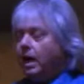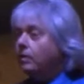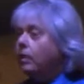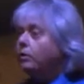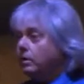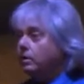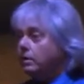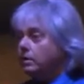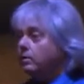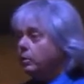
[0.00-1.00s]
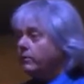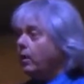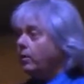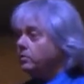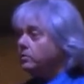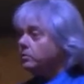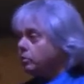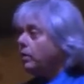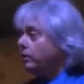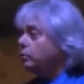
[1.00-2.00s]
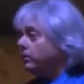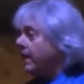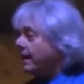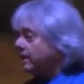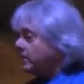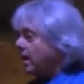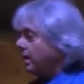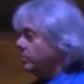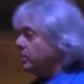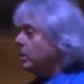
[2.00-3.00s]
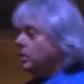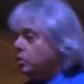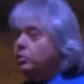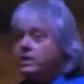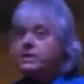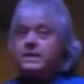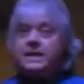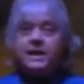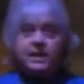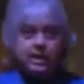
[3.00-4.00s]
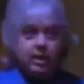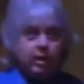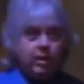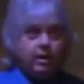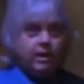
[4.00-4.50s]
Although we've all struggled with that at times. You didn't get here